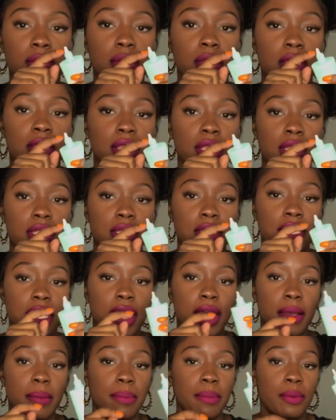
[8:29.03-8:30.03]
the thin
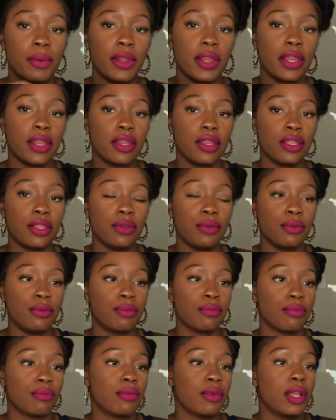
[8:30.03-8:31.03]
top where you
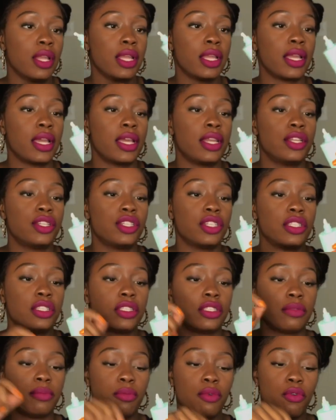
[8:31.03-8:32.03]
kind of
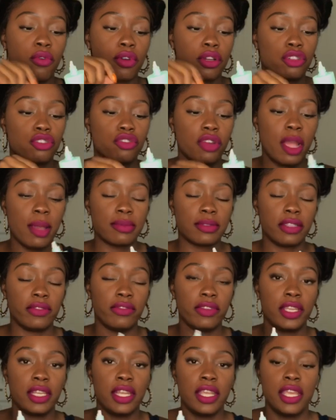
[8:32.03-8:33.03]
just pour drops
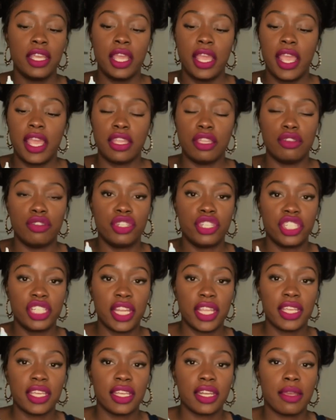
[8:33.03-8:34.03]
of it, and you
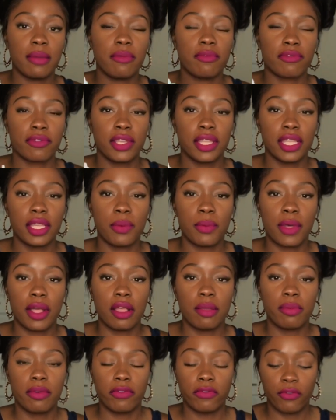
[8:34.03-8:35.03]
shake it up really
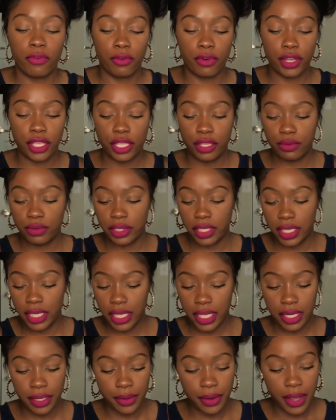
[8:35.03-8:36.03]
well before
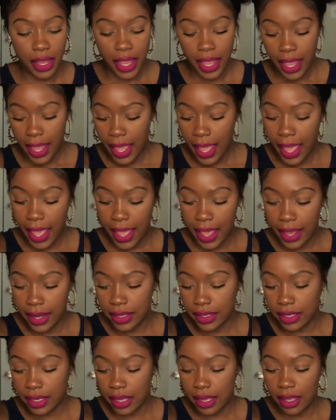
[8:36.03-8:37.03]
using it,
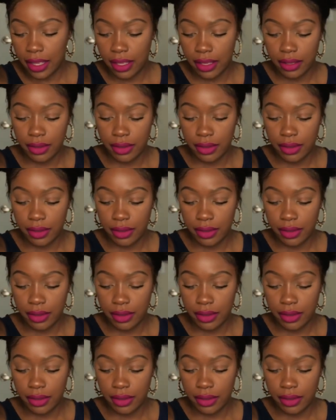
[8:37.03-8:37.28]
and uh,